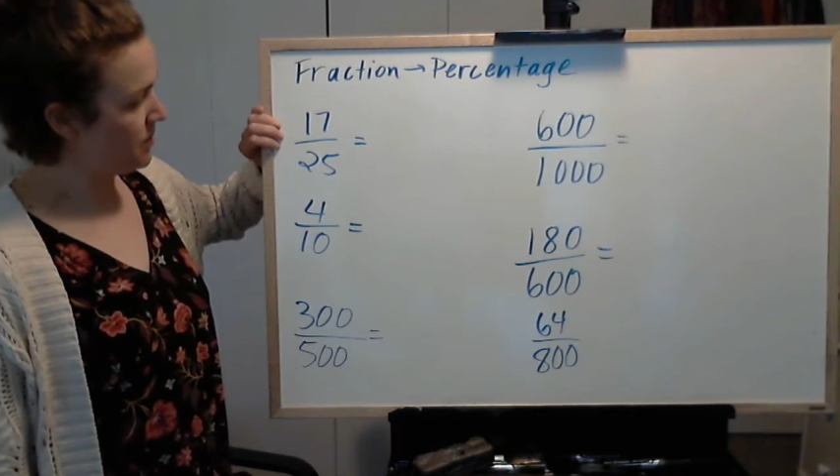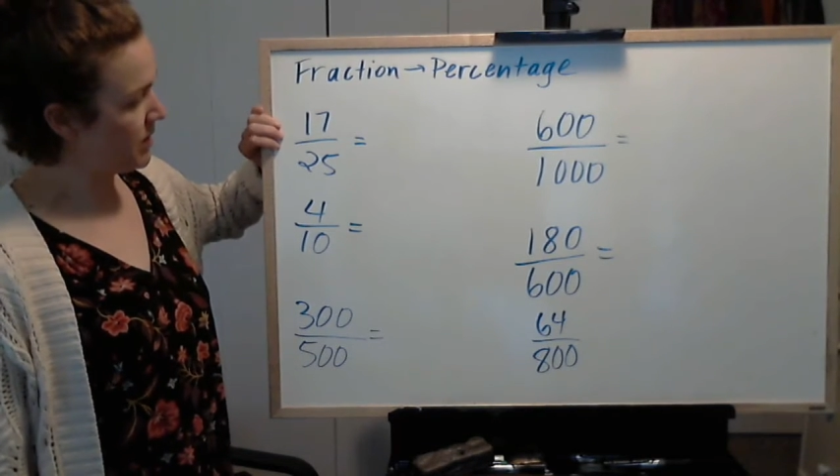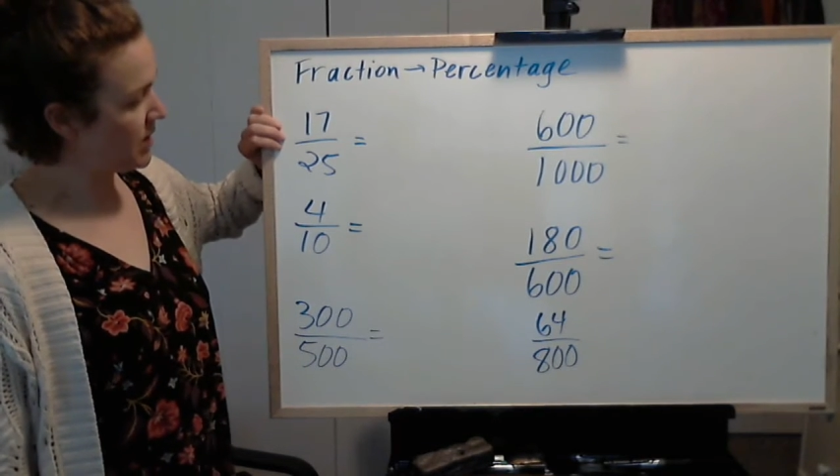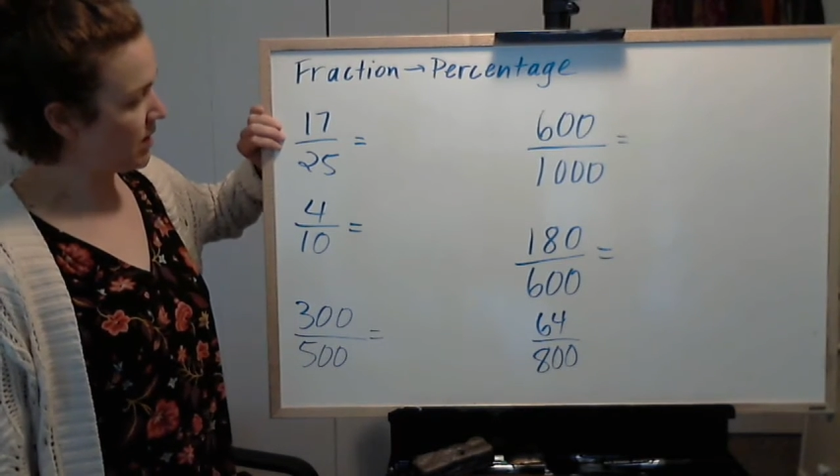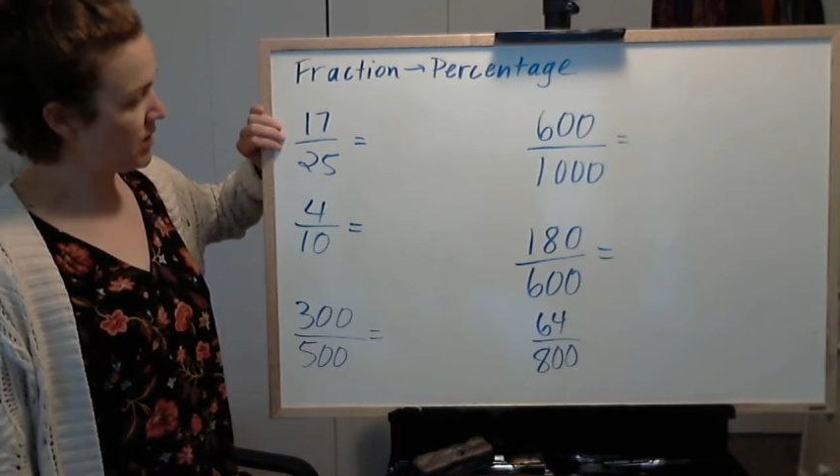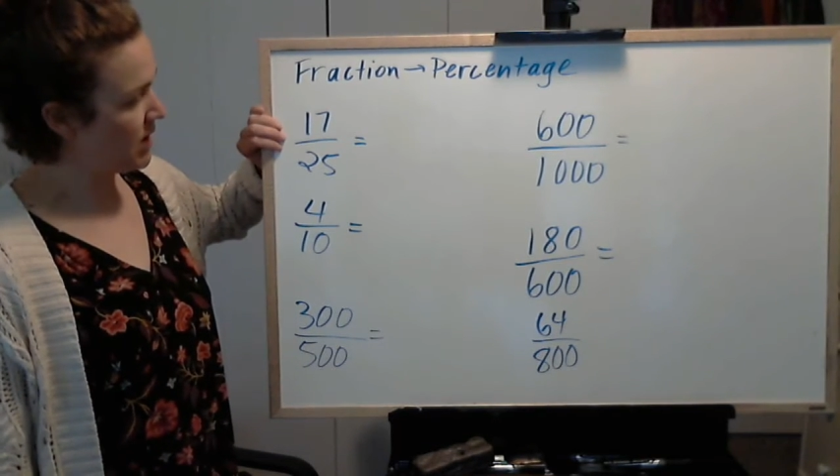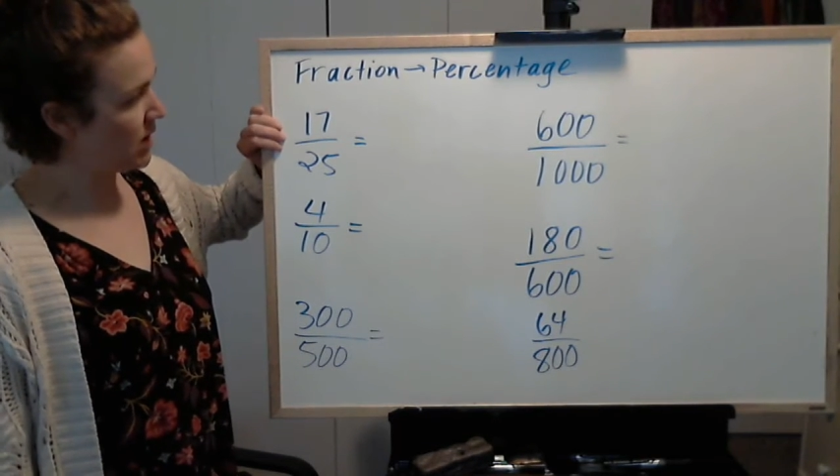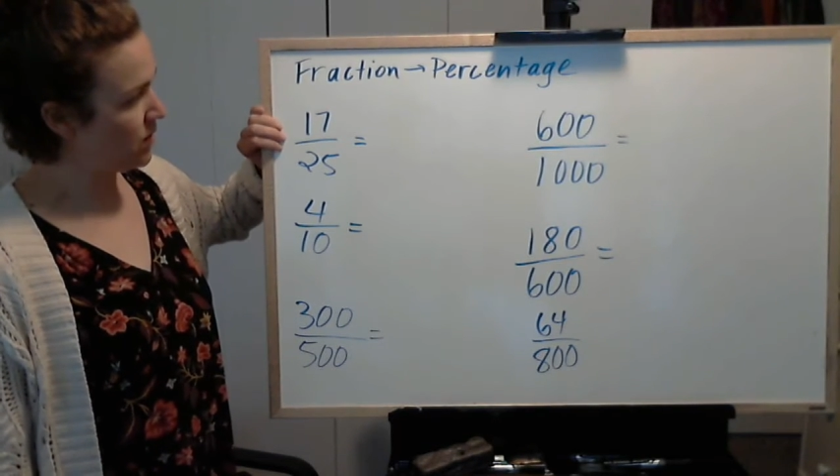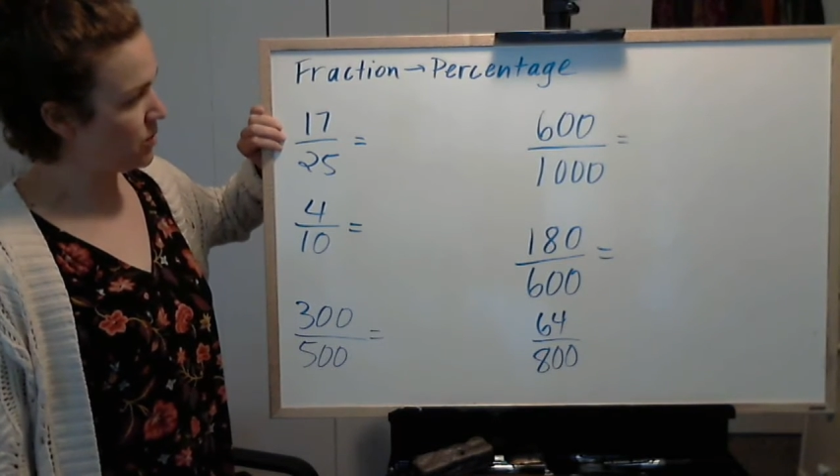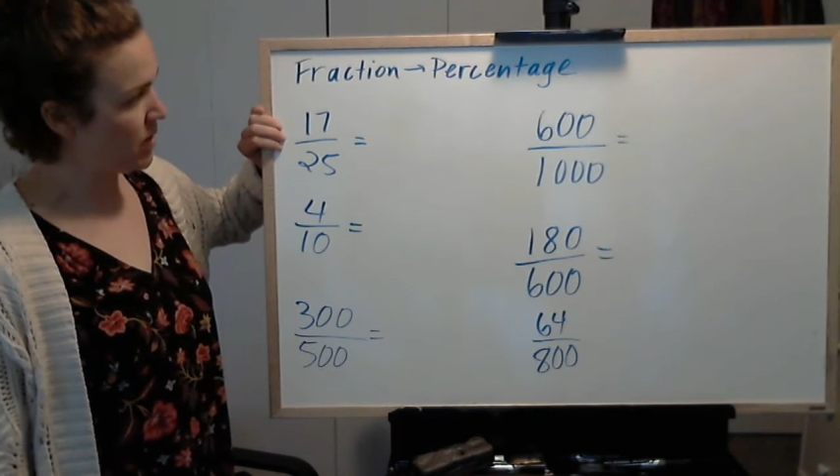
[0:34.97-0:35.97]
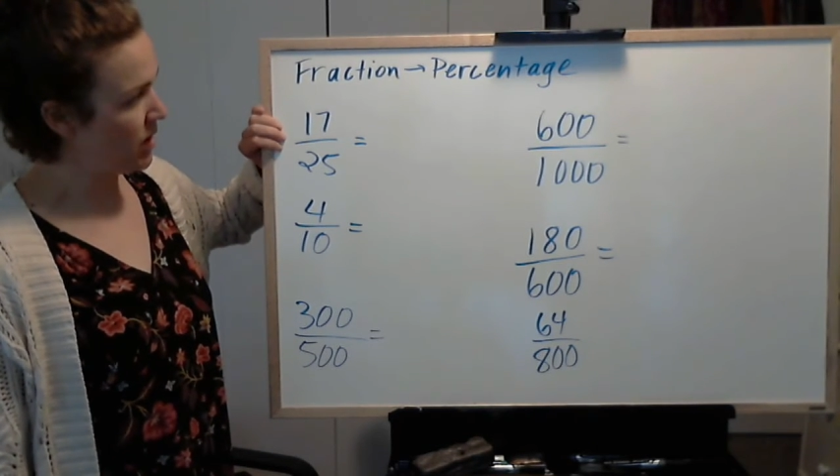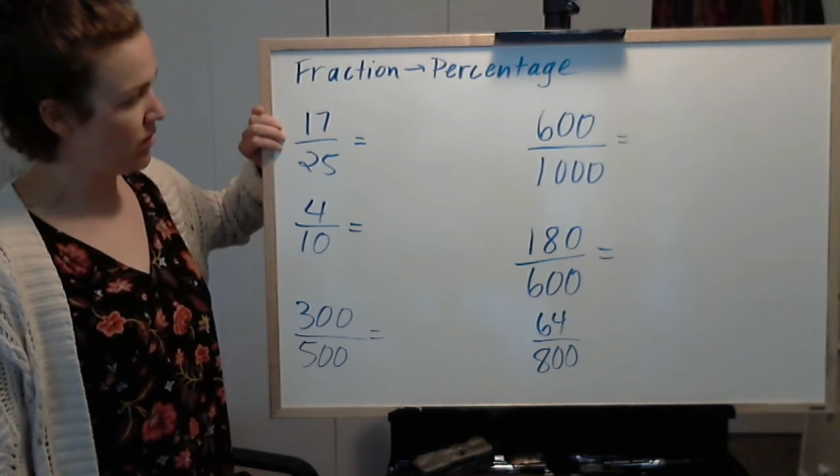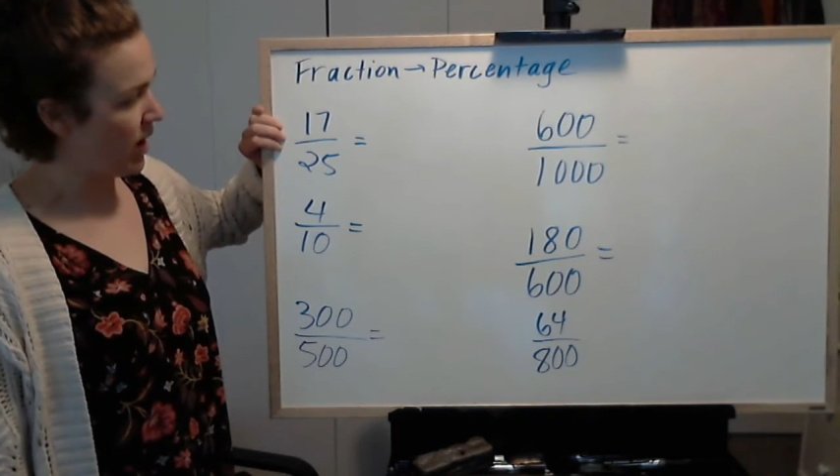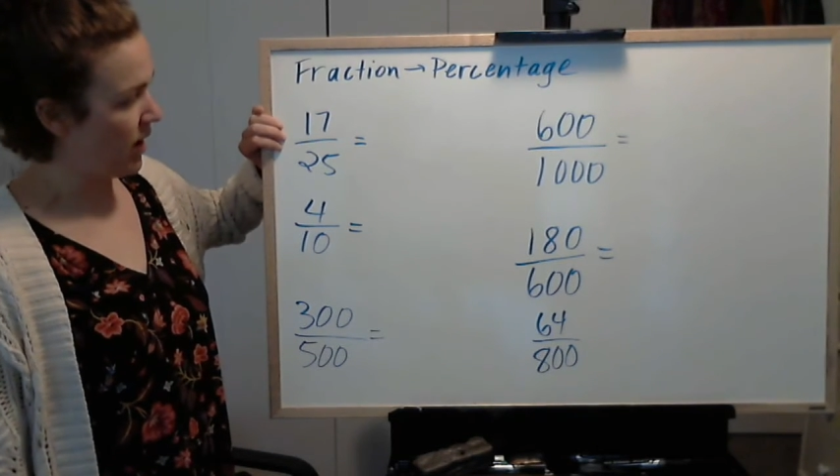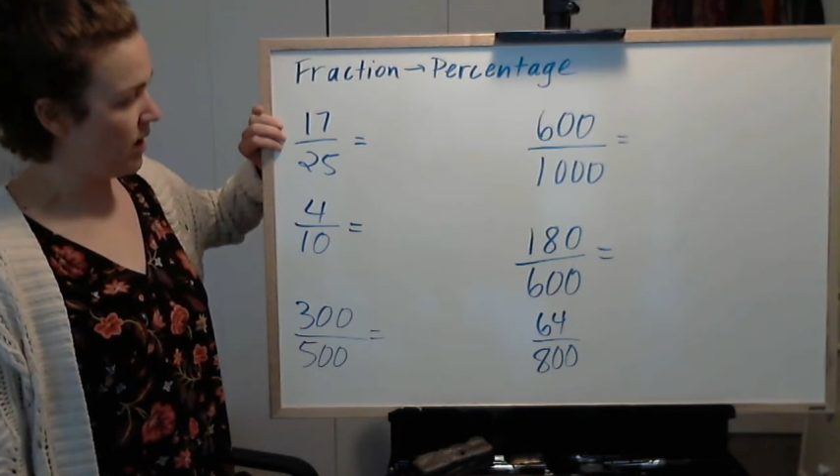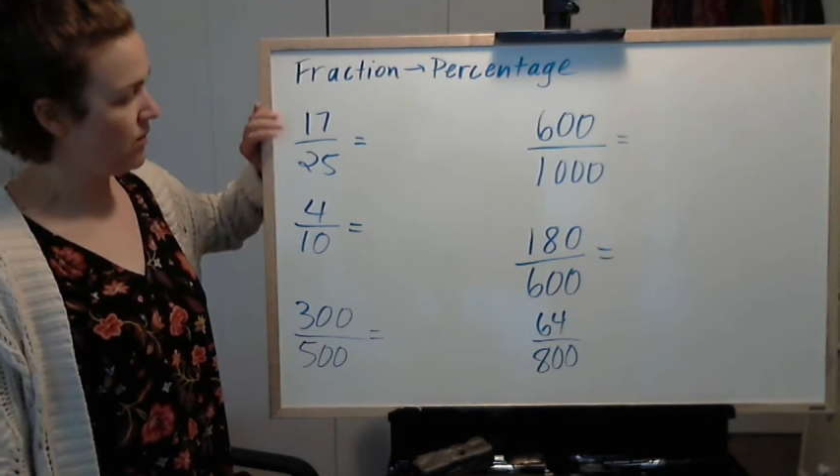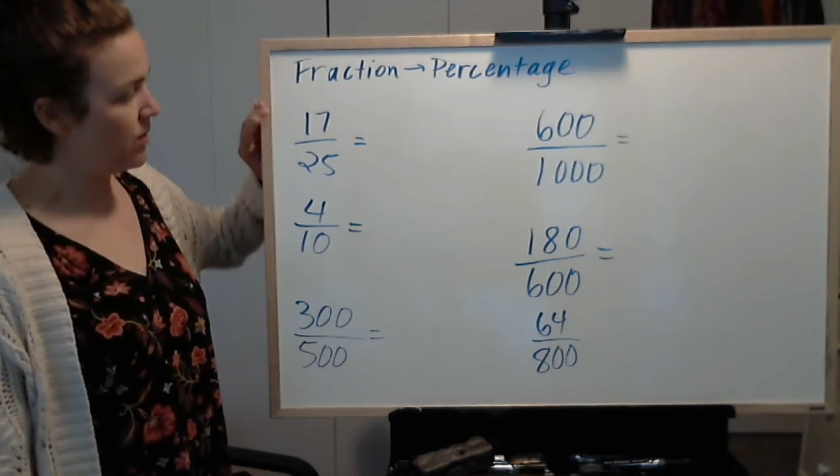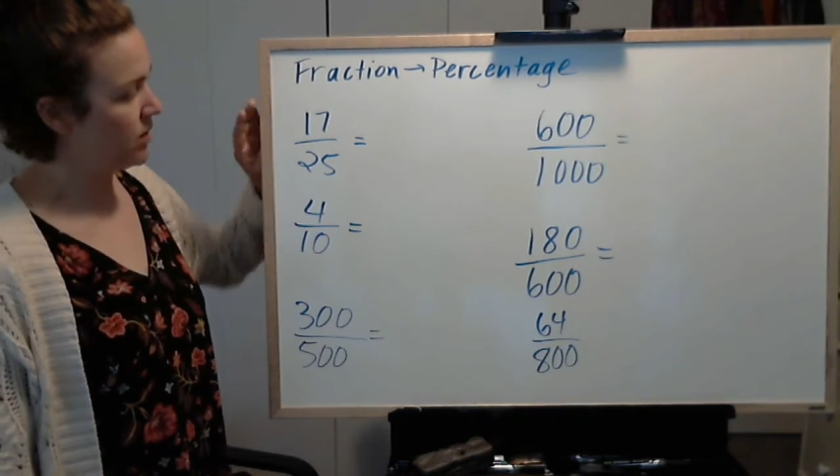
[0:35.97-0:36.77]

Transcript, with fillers: 17 out of 25.